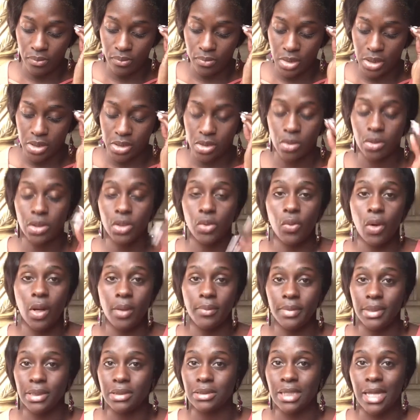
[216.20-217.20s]
there's only one
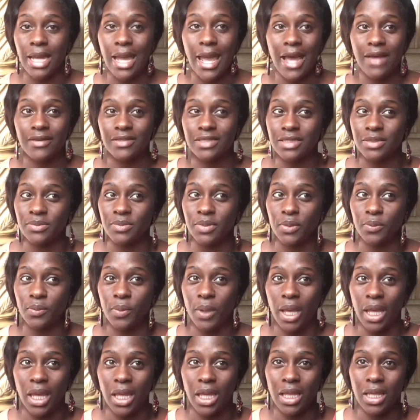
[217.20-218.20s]
bill that has to be
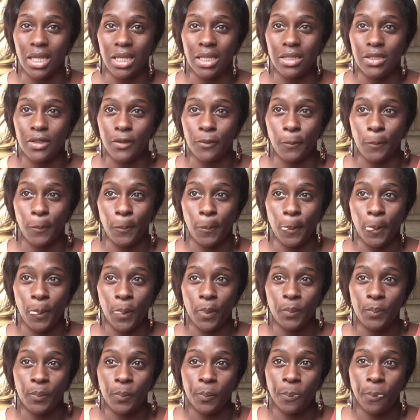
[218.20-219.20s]
paid
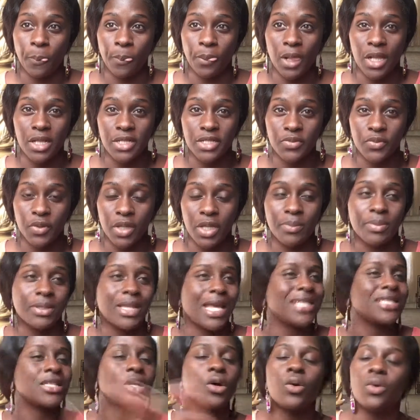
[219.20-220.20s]
this week, but
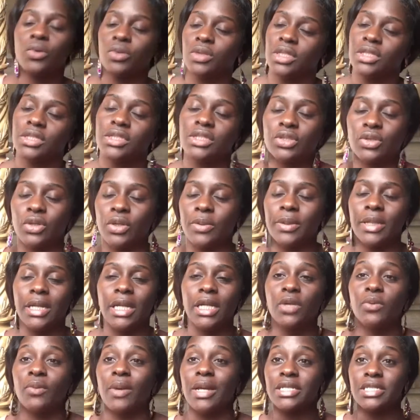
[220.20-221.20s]
that's a whole nother story. But
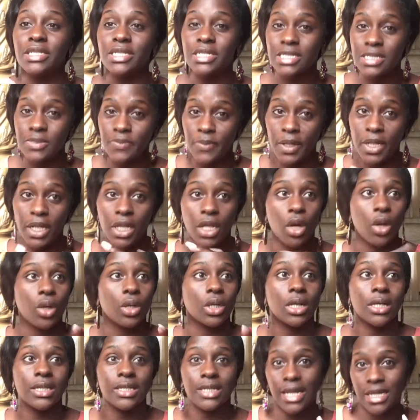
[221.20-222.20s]
anyway, just spending on
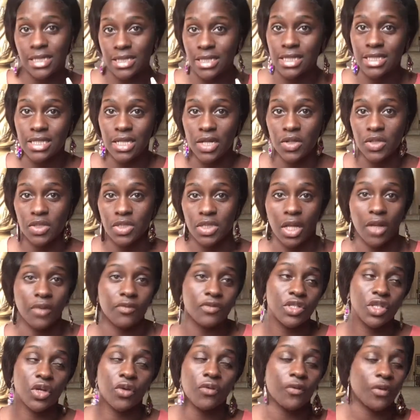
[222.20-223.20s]
unnecessary stuff.
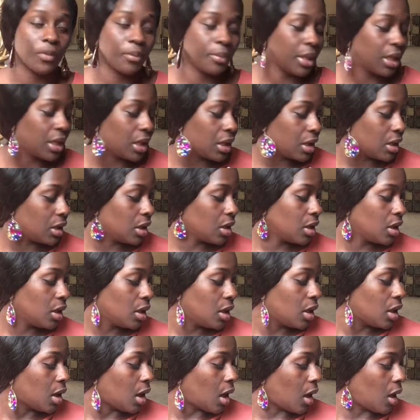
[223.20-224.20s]
So for me,
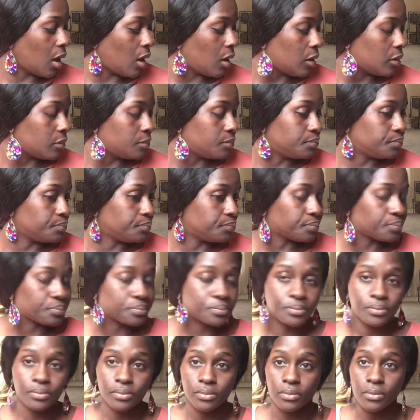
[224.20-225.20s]
I
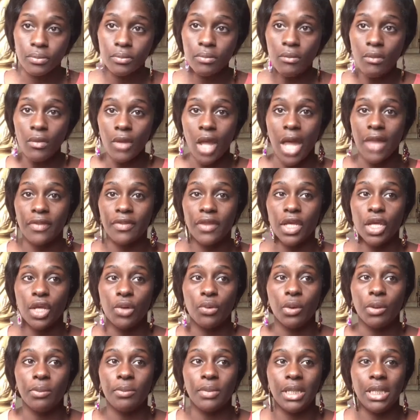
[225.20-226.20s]
think it
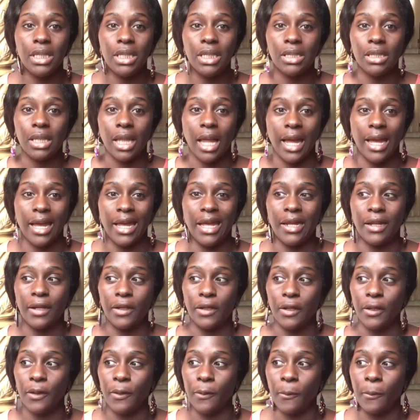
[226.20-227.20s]
would be like,